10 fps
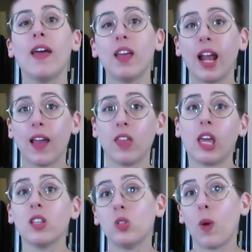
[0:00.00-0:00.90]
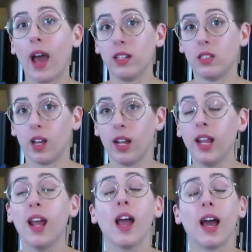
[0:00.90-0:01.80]
And then I had the kids who hadn't done
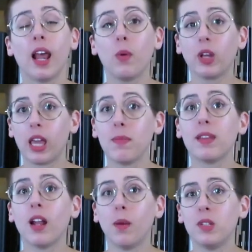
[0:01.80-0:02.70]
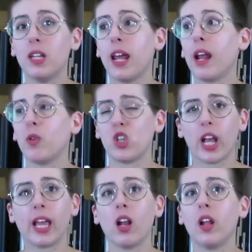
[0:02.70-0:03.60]
it, and I would keep that up to date. I would
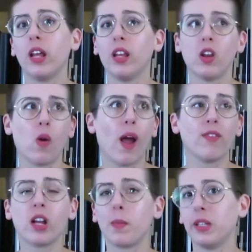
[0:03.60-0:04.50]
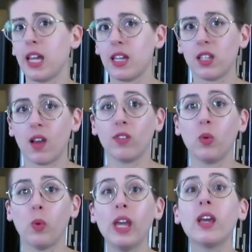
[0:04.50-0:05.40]
check in on it, you know, every couple of days, every
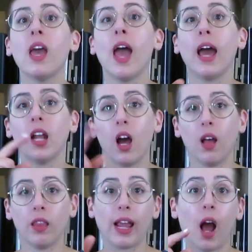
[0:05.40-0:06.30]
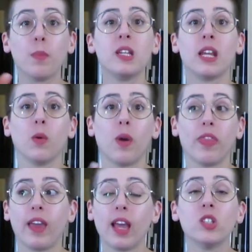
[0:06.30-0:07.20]
week, and like update it with
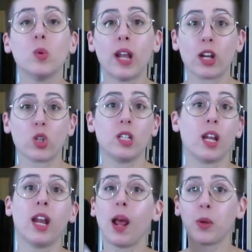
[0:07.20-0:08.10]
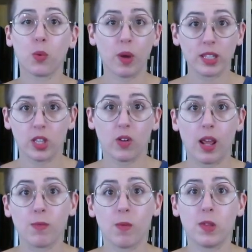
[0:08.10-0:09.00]
the kids who had actually done it. I would erase their
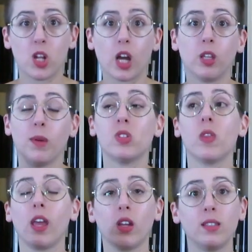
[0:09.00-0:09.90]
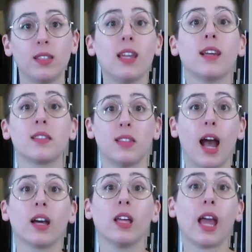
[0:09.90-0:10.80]
name from the document so they could see
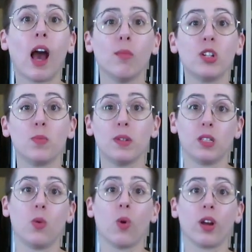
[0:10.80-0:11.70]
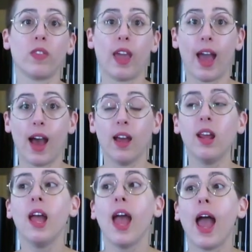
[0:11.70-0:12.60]
exactly how much missing work they had.
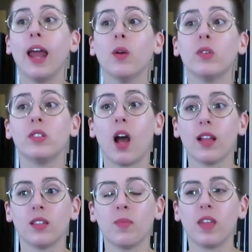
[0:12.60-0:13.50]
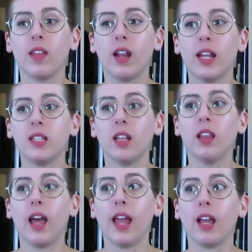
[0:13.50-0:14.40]
And it was not something that I did,
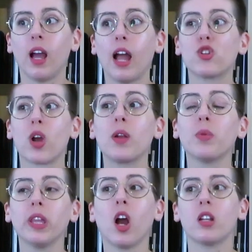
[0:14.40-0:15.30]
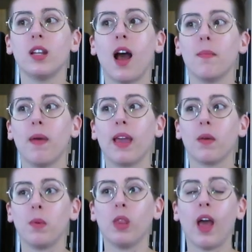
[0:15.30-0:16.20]
like, I tried really hard to not make
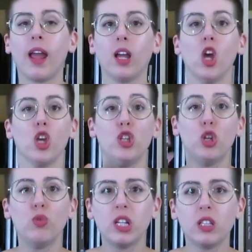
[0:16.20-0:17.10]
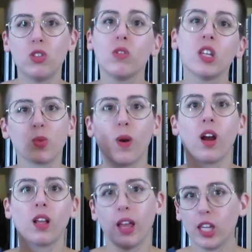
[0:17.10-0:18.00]
it be like, you didn't do this
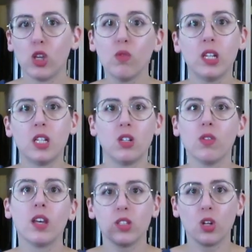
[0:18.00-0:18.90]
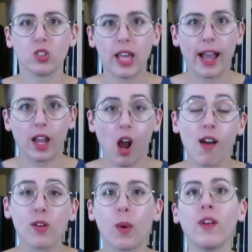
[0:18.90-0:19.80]
work, like you need to do this, you're slacking
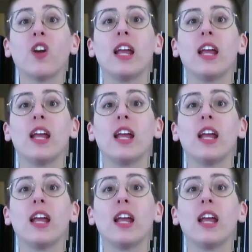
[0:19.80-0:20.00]
off or whatever.